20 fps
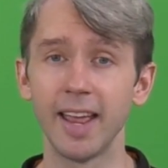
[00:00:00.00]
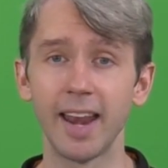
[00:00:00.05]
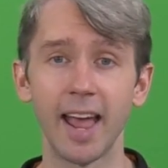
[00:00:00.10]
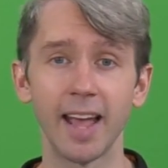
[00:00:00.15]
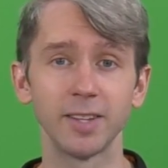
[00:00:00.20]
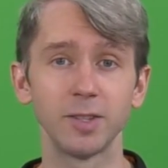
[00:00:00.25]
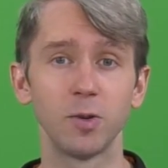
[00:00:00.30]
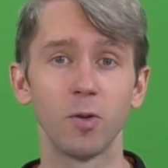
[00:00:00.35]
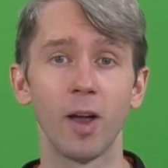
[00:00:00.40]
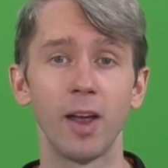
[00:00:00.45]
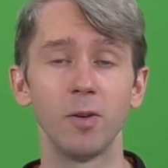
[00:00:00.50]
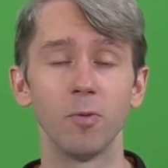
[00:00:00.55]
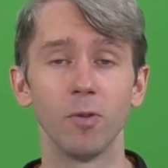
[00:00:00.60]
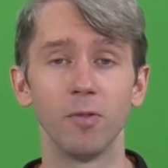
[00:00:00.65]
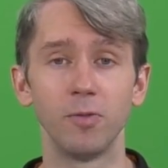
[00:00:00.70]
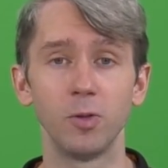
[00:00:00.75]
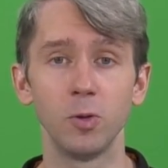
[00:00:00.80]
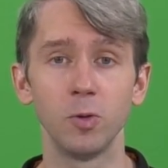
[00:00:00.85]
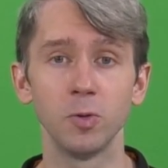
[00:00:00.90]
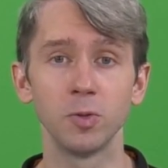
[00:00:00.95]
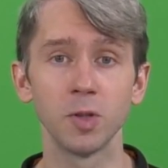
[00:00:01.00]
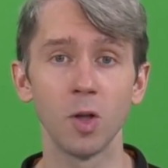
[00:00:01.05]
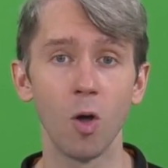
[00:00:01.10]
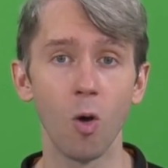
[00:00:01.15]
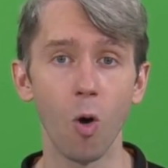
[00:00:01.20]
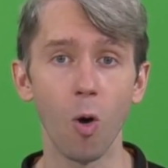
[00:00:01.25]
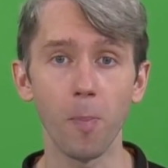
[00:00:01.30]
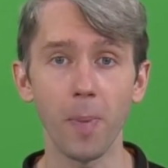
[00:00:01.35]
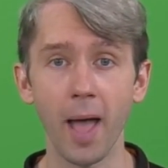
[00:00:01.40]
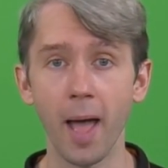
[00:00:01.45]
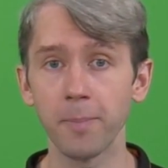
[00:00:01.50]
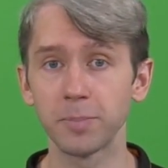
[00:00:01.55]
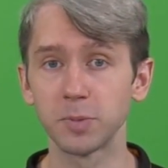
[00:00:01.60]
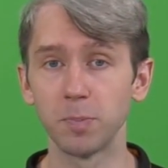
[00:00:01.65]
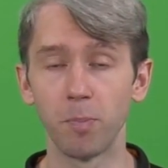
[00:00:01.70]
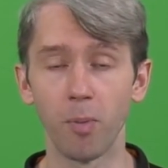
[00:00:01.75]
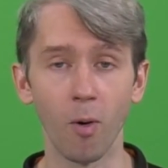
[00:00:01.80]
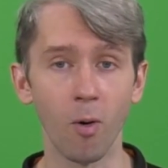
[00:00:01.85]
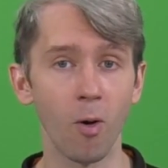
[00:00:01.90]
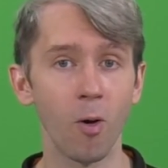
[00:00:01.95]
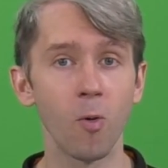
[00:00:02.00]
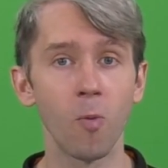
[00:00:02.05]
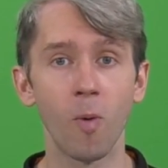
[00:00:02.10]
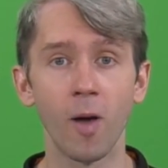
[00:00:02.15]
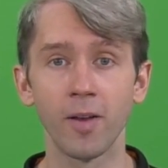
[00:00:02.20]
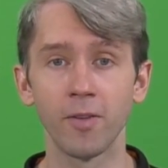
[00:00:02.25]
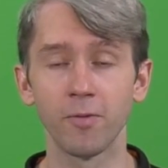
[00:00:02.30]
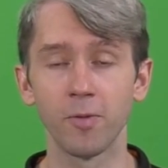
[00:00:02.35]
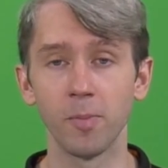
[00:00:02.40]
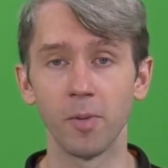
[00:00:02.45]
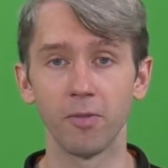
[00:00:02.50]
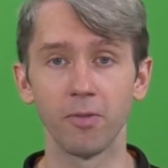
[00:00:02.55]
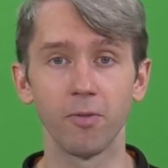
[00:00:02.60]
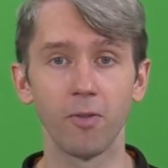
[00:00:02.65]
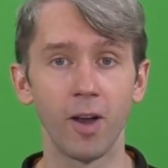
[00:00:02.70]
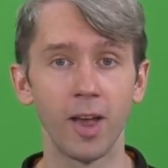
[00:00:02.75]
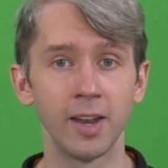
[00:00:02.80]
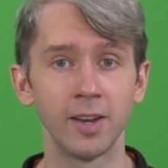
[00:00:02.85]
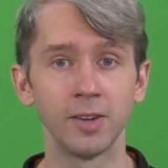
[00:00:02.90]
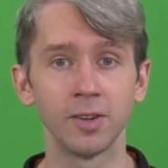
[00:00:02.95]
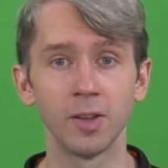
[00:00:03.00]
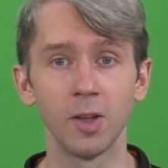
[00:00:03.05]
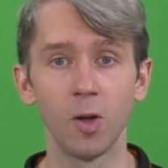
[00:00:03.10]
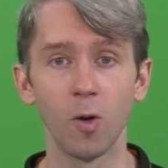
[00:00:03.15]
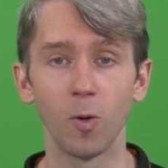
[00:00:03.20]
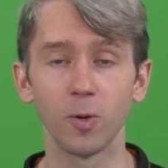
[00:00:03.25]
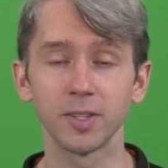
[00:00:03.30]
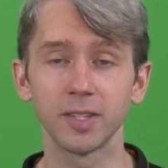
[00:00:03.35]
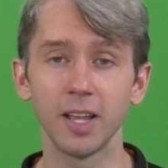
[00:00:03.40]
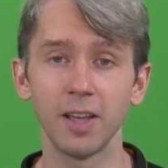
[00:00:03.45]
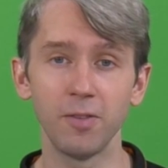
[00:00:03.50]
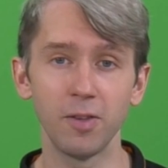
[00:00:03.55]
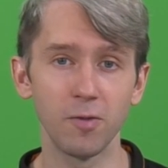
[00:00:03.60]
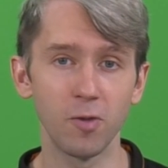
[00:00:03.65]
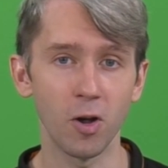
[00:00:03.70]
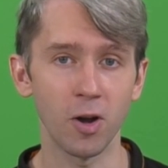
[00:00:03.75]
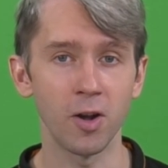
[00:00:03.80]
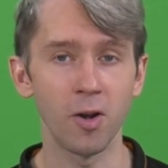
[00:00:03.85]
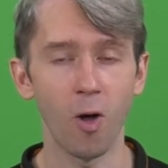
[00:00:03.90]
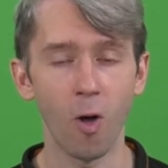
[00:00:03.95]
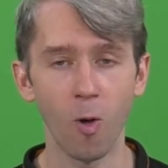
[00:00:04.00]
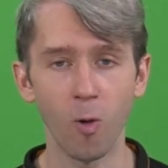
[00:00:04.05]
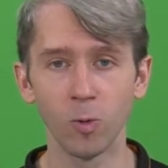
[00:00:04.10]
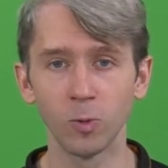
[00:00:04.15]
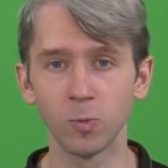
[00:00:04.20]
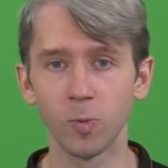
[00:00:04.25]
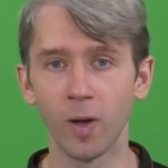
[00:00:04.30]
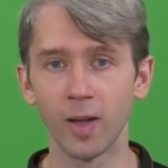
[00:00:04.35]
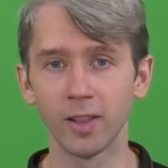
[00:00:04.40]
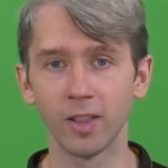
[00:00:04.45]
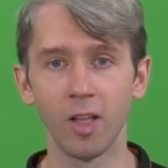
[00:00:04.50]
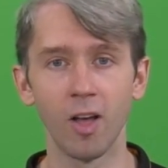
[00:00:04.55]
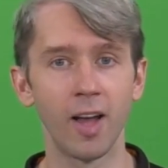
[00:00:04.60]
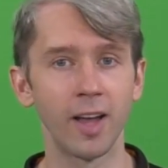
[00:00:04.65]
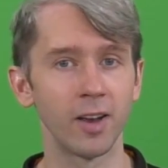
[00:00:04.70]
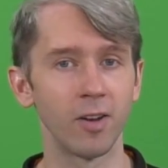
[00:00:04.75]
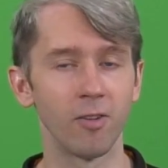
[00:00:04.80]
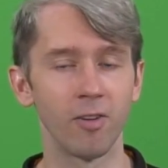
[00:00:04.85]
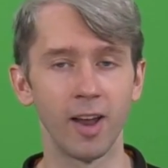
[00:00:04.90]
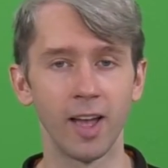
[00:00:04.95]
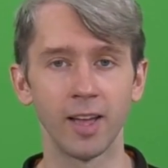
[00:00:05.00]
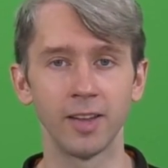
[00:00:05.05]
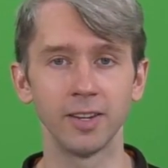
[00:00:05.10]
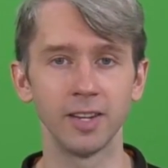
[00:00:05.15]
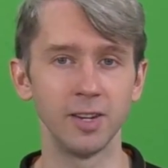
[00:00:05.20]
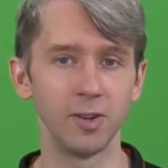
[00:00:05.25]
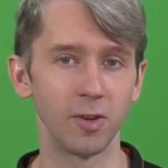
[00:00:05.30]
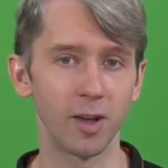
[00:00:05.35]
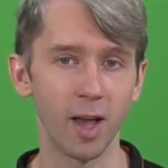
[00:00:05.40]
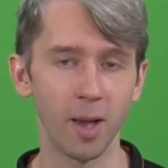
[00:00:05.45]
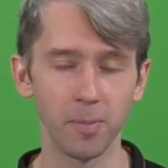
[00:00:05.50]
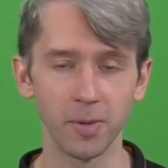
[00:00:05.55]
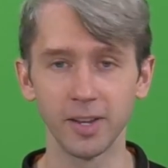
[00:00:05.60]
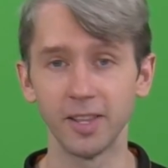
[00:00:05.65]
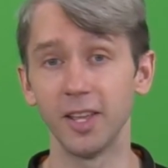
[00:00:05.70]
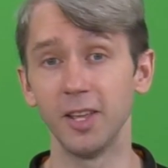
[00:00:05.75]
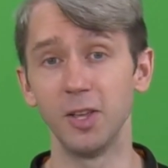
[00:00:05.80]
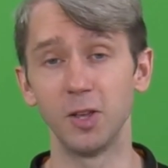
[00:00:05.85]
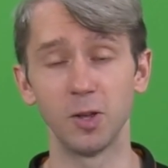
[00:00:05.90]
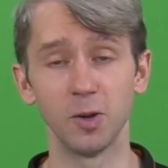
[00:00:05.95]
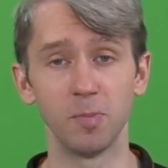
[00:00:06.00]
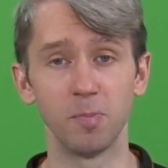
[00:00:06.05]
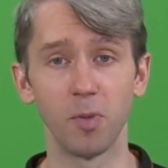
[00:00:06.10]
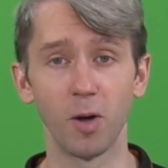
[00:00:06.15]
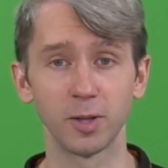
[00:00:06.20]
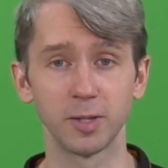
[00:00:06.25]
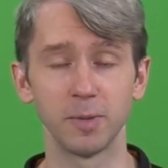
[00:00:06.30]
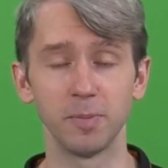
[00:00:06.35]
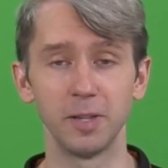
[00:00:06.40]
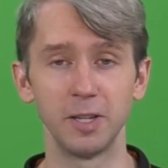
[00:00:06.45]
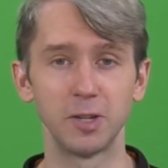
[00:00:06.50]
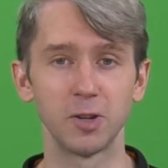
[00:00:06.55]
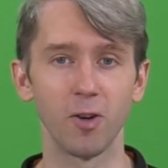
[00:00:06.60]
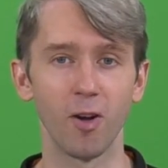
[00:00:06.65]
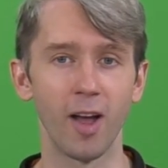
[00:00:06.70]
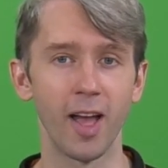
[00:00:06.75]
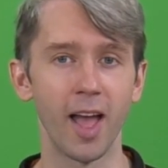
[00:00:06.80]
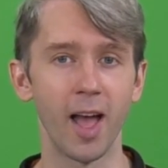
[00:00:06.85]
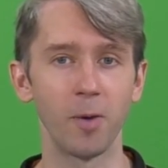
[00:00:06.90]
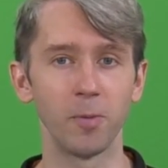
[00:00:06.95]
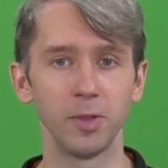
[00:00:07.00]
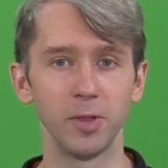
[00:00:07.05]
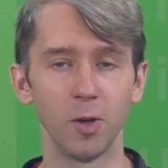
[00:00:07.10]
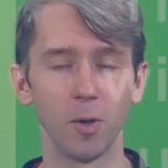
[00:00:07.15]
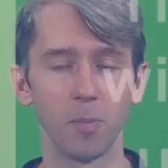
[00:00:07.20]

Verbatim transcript: it has great reviews, or perhaps borrow one from a friend, or see if you've got an old one lying around in your cupboard that you could possibly try out with